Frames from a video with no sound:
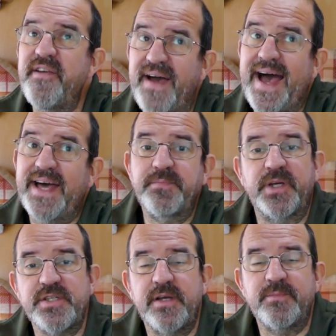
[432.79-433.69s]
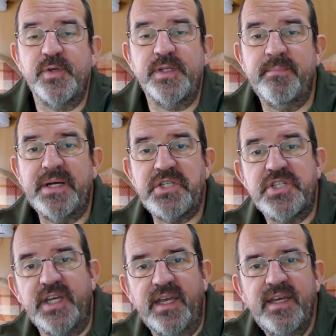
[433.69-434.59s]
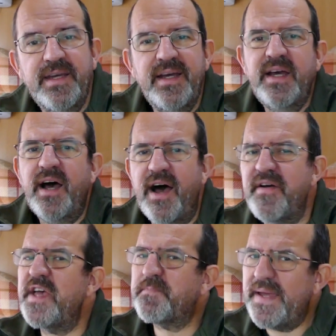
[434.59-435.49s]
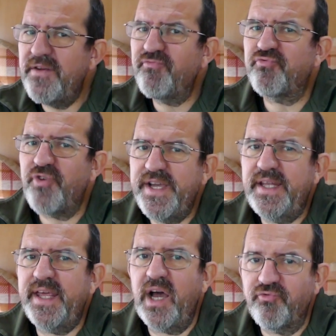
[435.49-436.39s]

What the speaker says: had, because I'm doing the budgeting, it's been really,